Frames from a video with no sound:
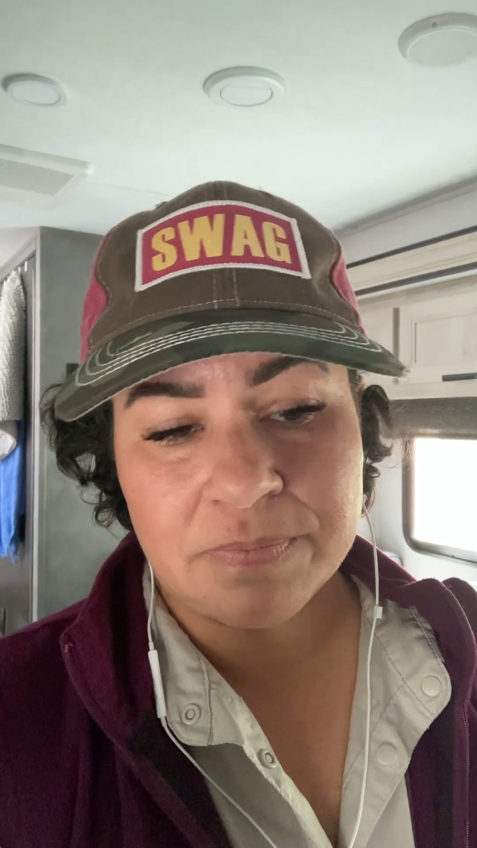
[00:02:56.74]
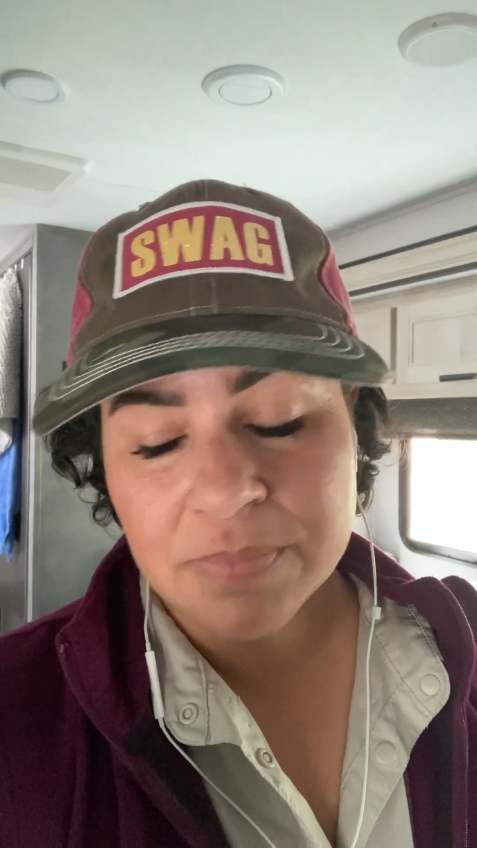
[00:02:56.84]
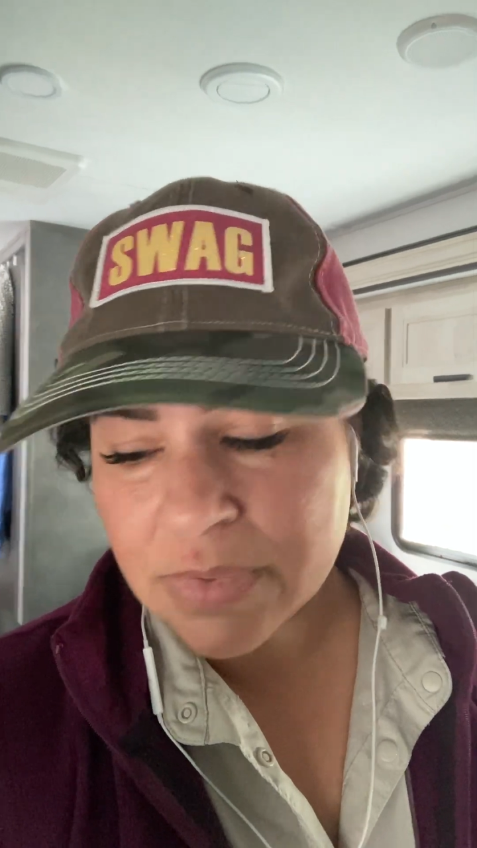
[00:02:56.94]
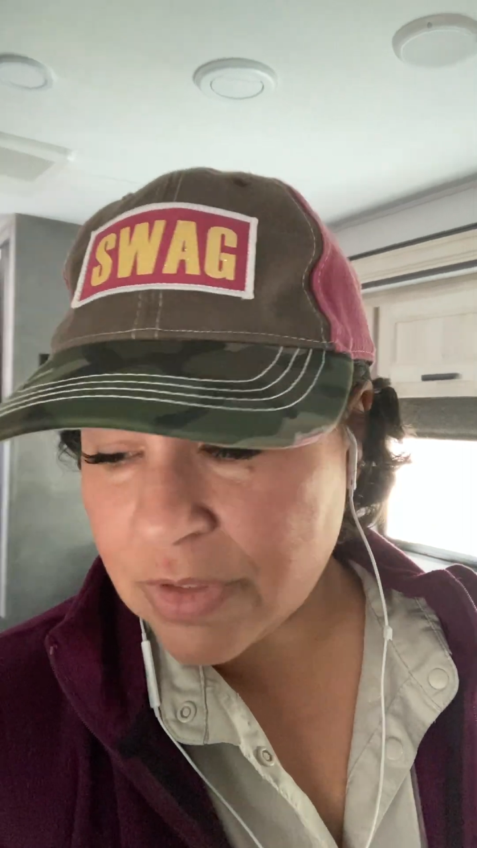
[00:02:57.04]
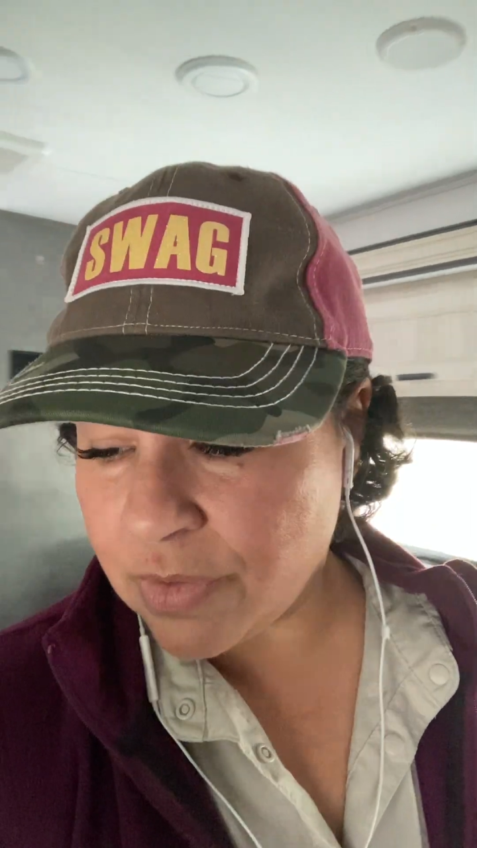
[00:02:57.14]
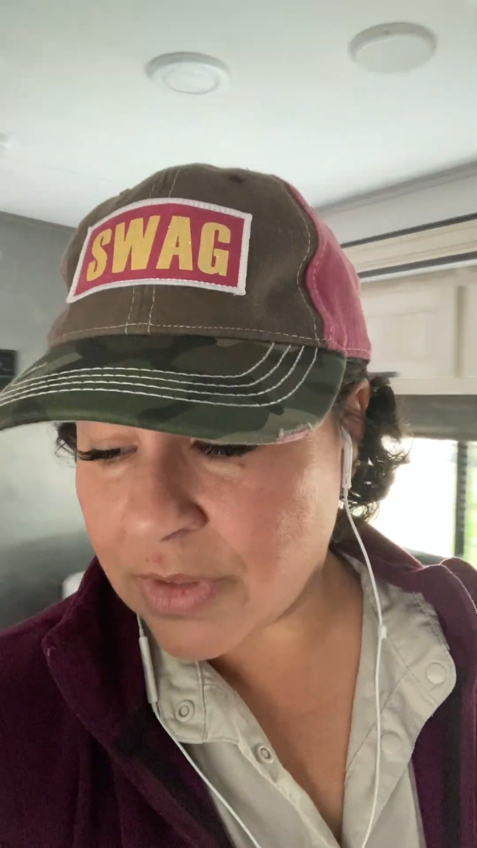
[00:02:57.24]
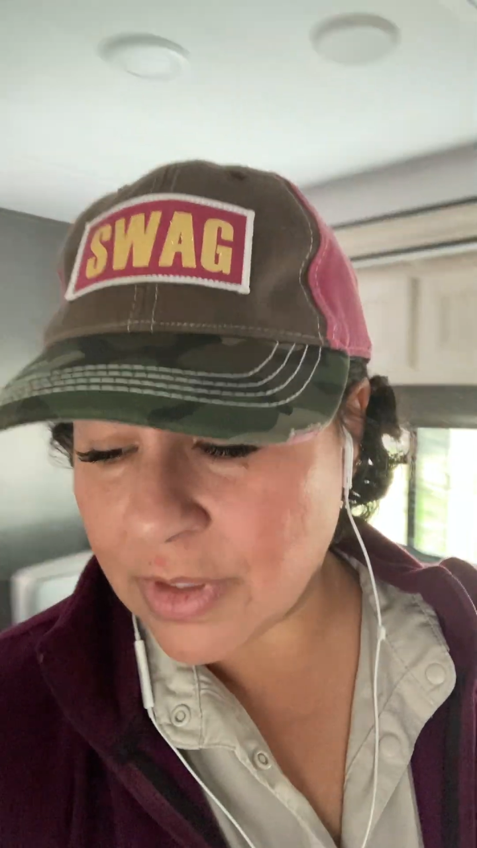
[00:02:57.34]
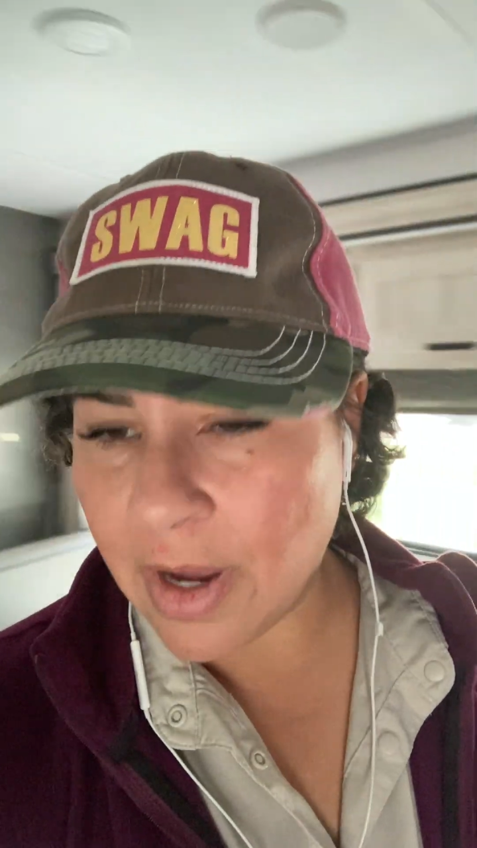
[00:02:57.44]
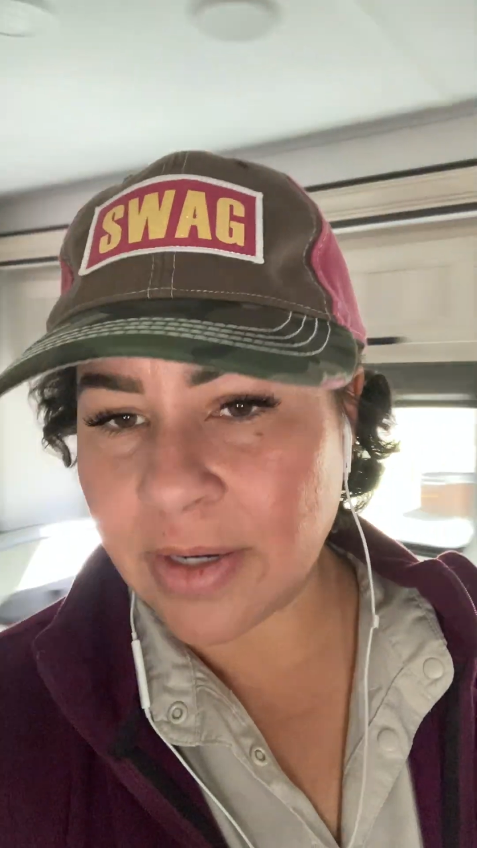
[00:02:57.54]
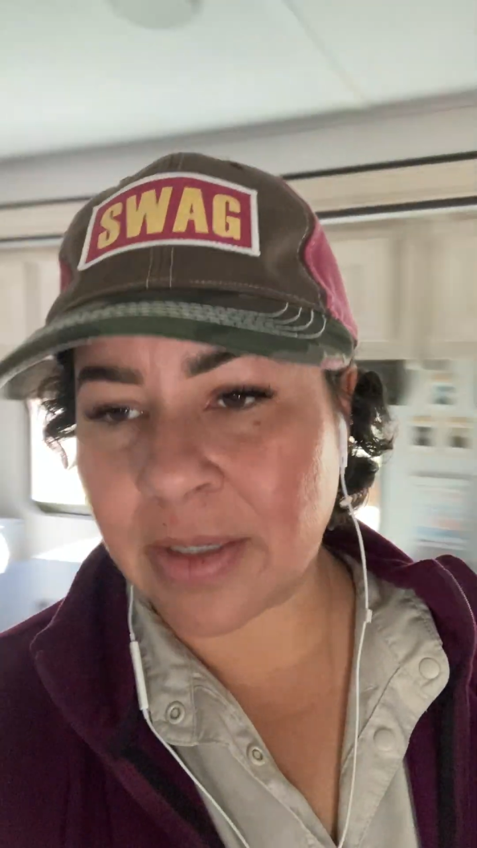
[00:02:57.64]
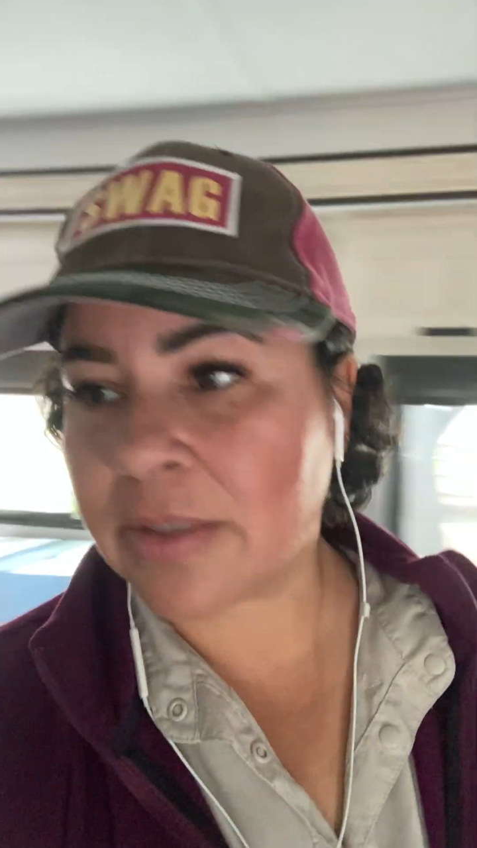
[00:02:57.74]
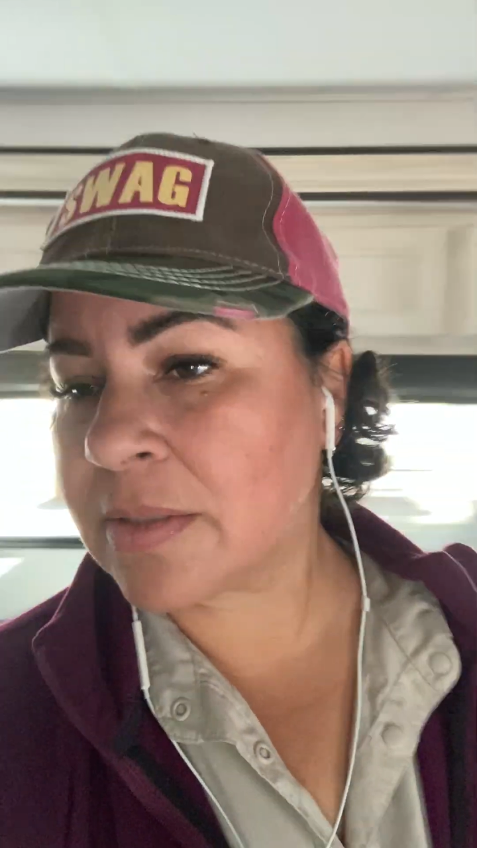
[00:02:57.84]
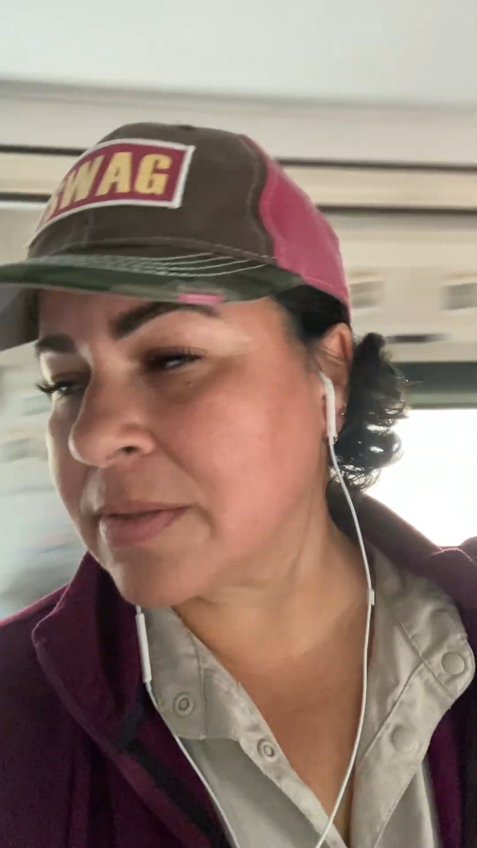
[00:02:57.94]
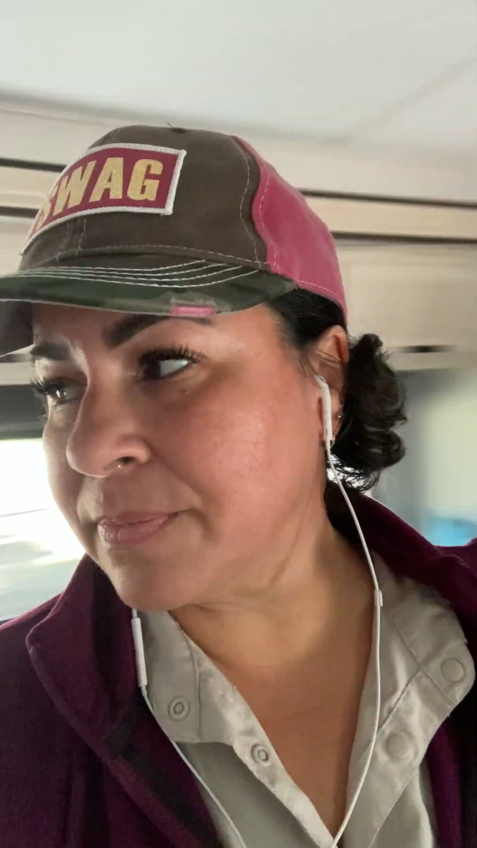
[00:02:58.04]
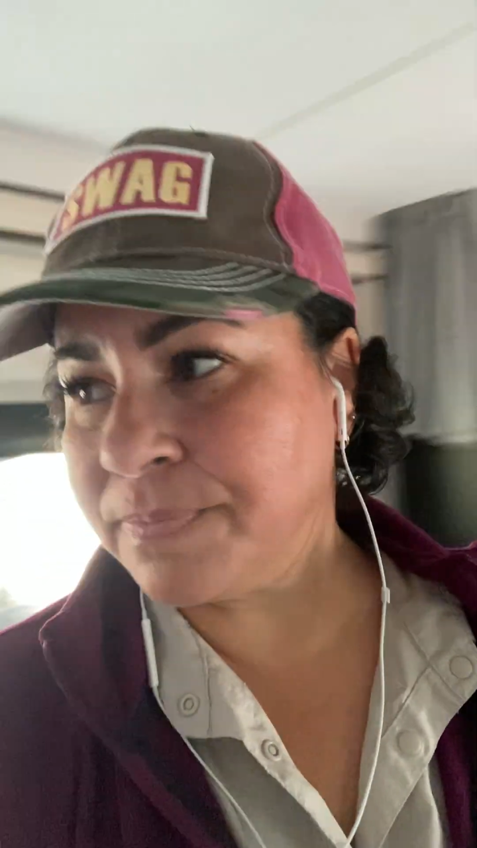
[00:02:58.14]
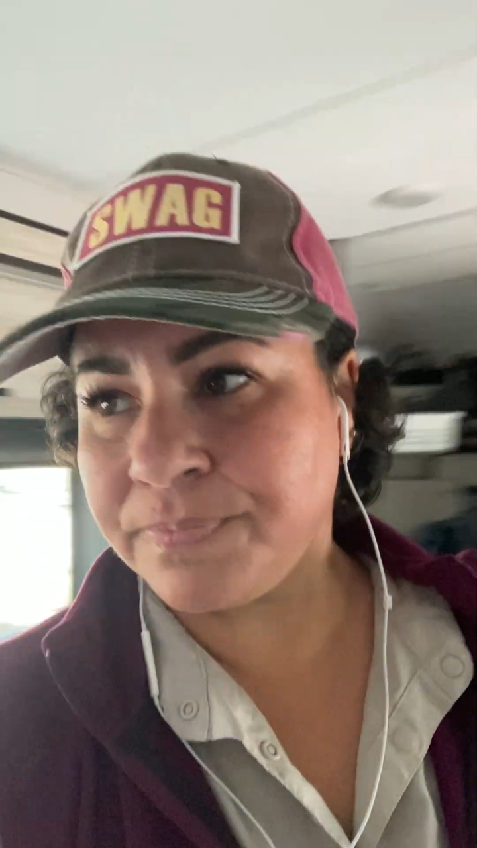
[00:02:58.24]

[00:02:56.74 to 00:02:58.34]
So the thought is,